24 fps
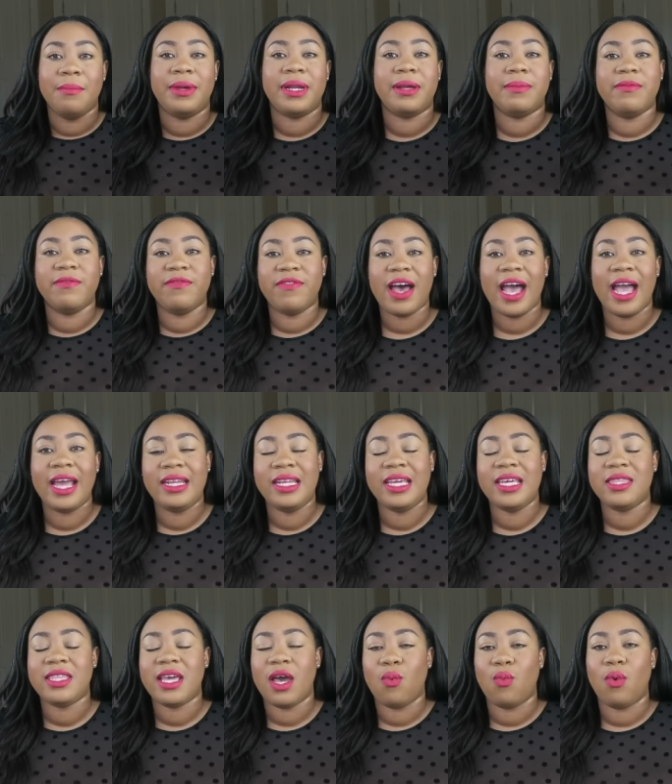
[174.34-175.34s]
but I'm
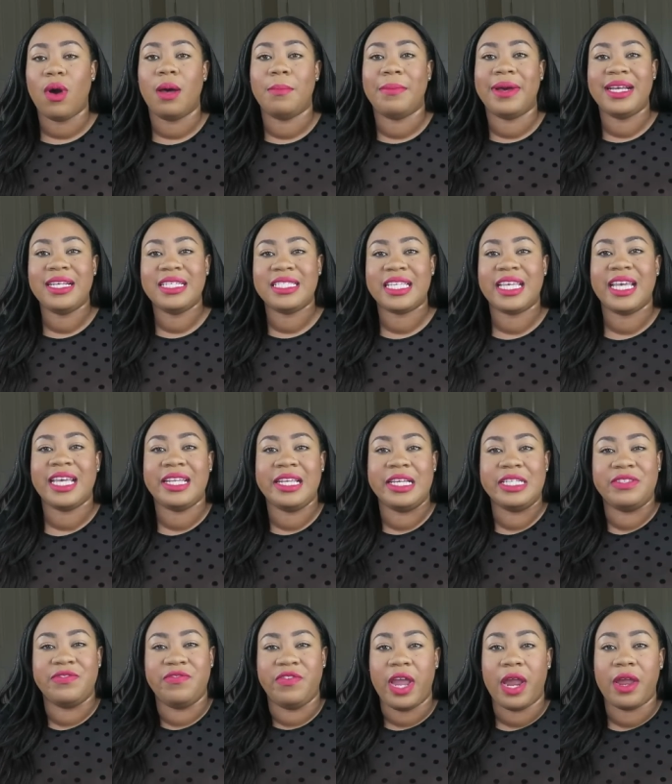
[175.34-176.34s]
finding that while my skin
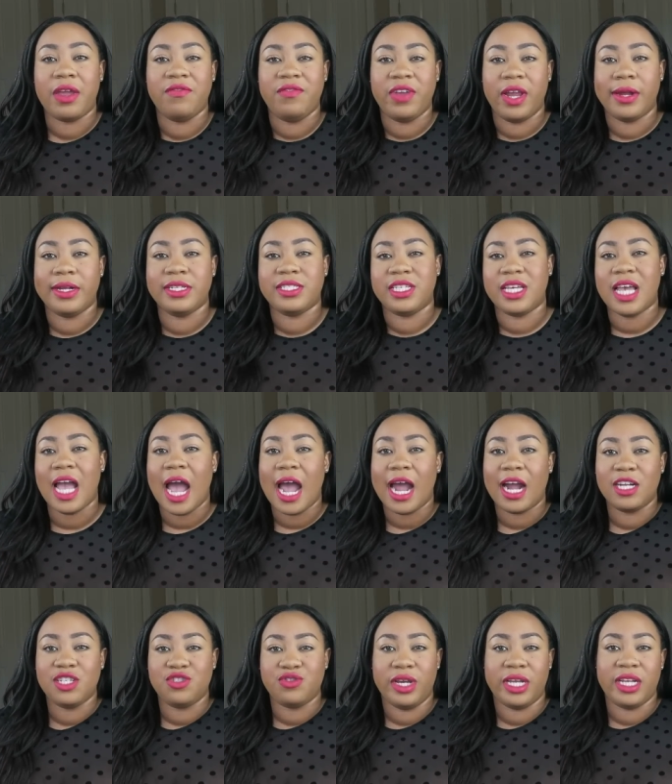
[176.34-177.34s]
is very, very
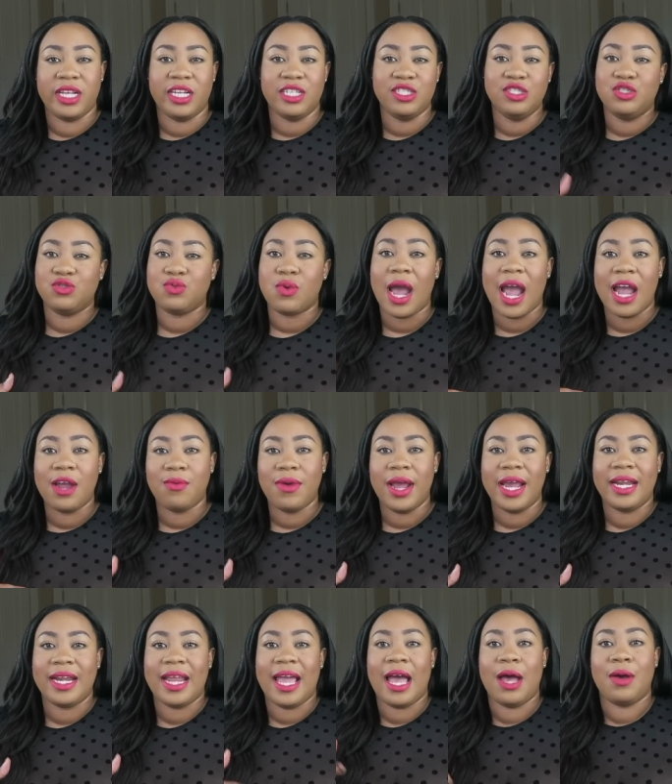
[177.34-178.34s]
dehydrated and dry
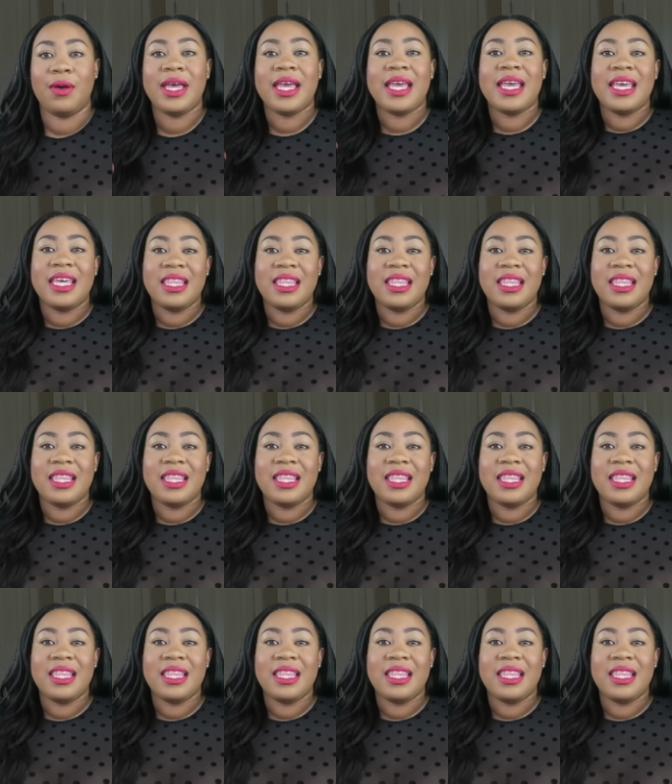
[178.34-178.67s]
right now,